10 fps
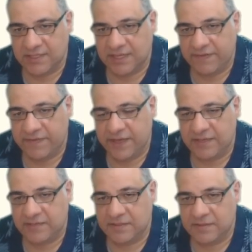
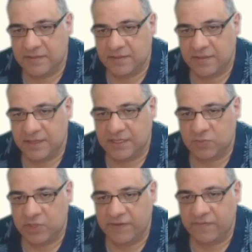f8, and that's
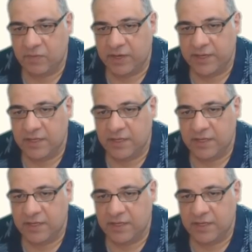winning for white,